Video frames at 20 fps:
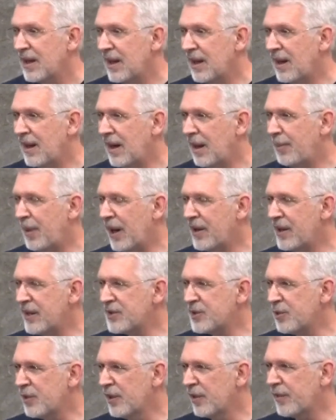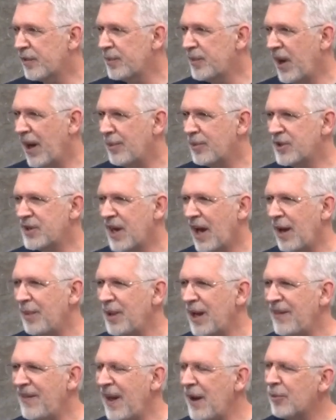uh, about Israel from time to
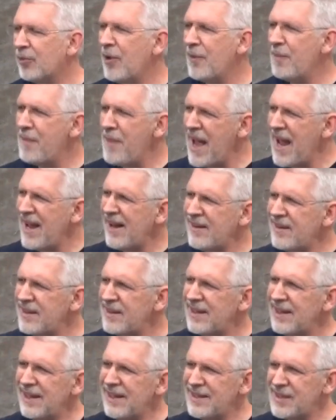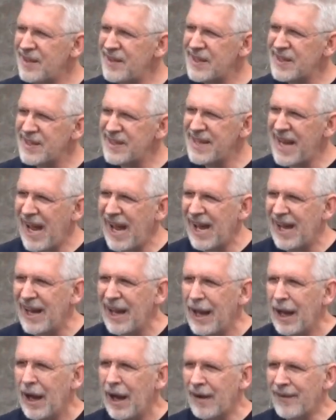time, and they remain to this day
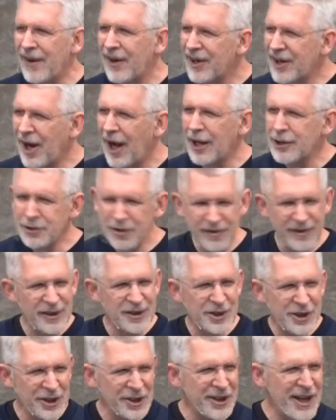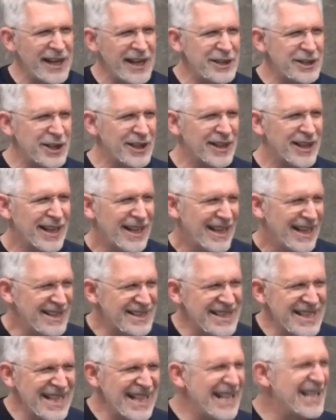a very controversial nation.
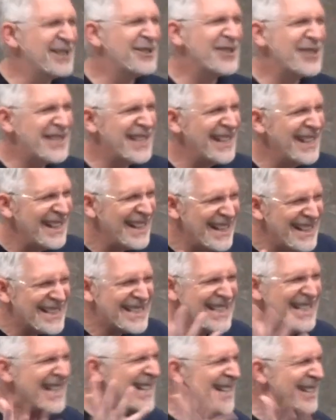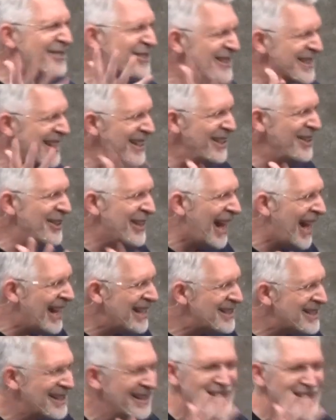Isn't it interesting? Isn't it interesting, you
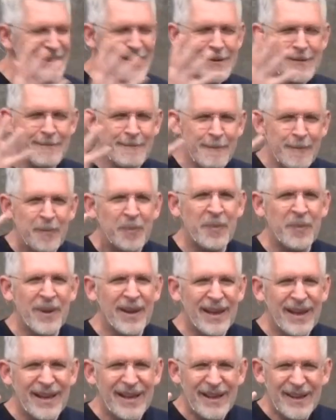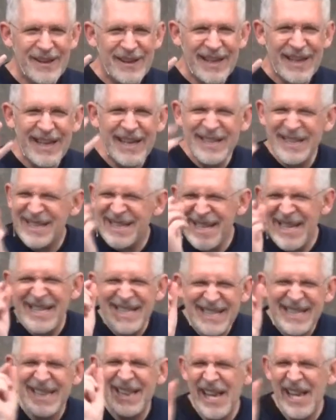guys? It's
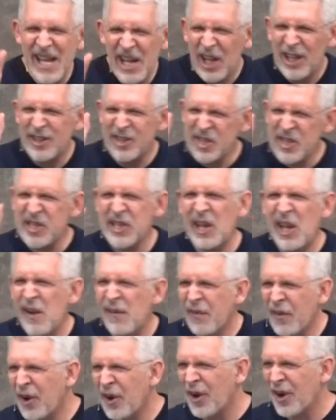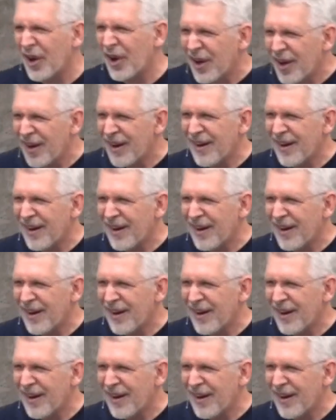this little sliver